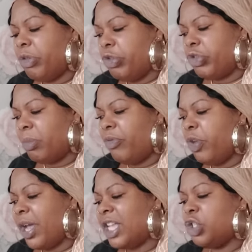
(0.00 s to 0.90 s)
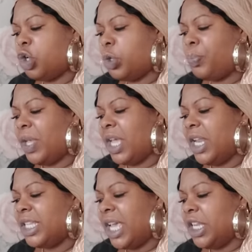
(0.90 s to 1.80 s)
some of you guys could be
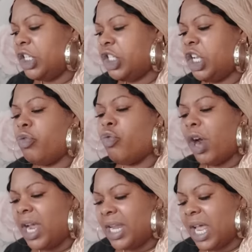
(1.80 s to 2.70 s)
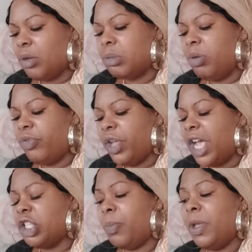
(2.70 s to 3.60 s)
in this energy right now. Some of you
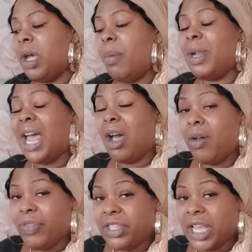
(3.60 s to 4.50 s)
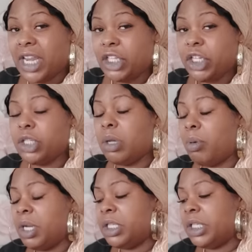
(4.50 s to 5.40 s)
guys could be coming out of this energy. So
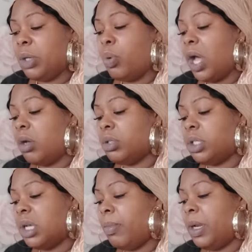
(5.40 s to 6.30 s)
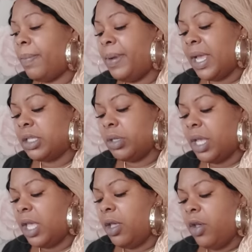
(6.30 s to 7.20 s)
I'm going to see what else is coming up next,
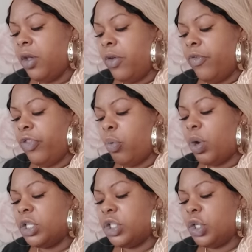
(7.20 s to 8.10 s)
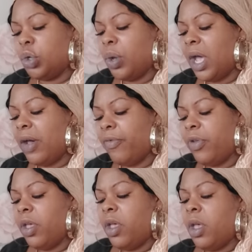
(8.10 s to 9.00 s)
okay? For the ones who
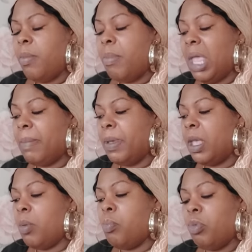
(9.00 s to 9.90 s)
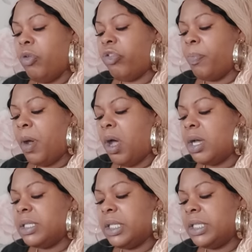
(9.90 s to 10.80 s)
have maybe moved
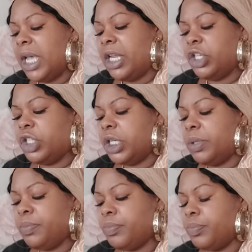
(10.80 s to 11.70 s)
past this energy.